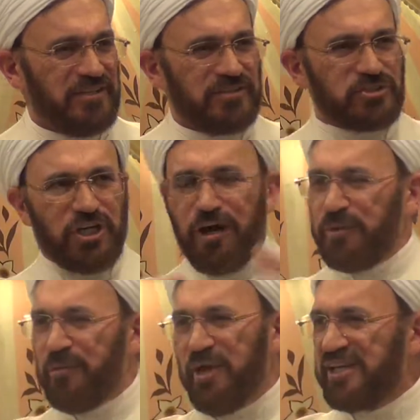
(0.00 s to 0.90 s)

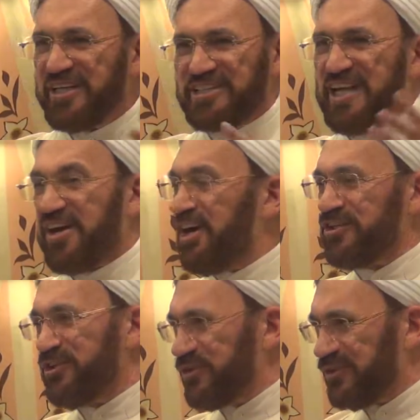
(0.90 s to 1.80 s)
troublemaker
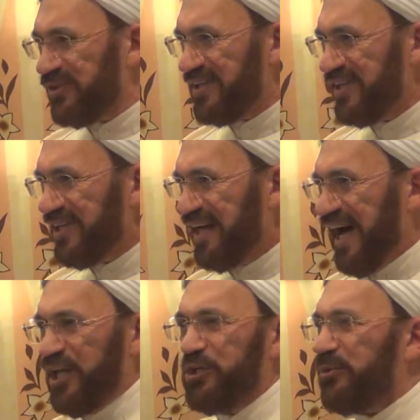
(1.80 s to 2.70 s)
around you,
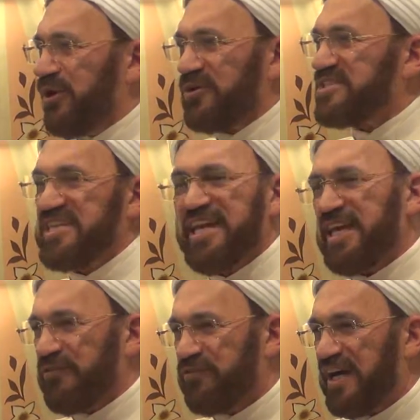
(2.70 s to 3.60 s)
and you want to
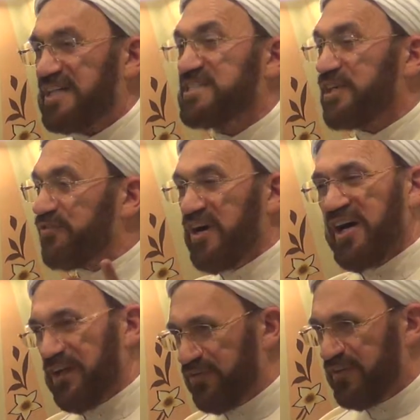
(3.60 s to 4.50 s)
save and
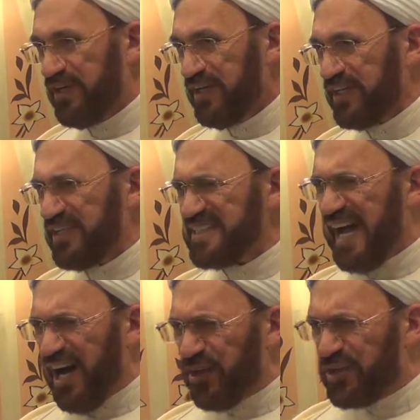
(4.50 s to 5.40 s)
survive. It is
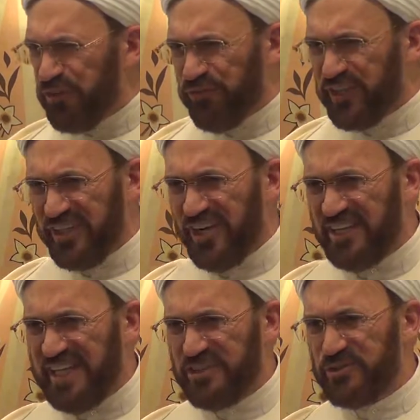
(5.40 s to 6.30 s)
how
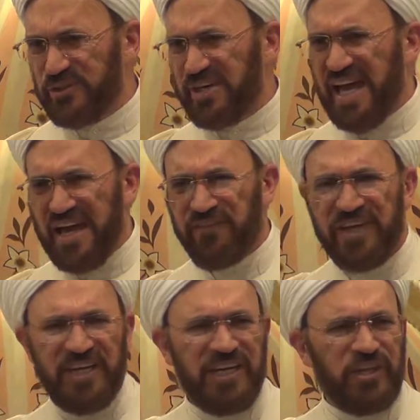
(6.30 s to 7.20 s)
difficult that you don't
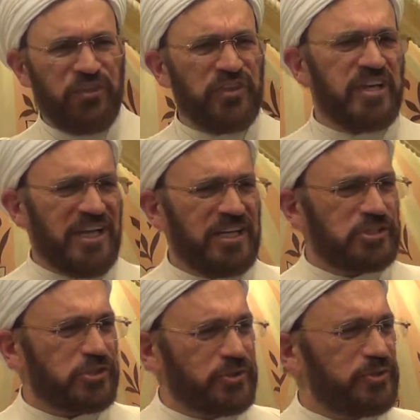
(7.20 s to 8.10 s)
have anything
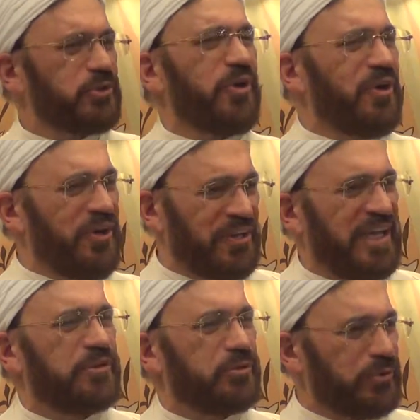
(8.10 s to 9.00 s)
else to hold
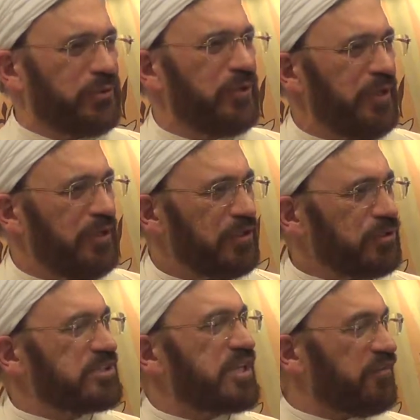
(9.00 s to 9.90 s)
and to
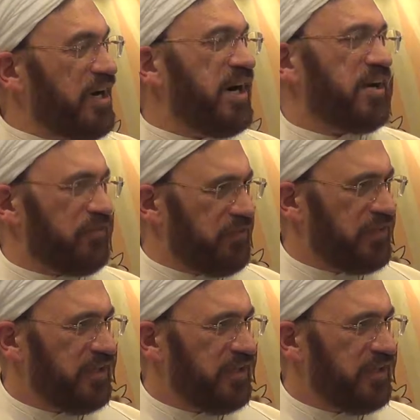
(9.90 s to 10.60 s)
survive.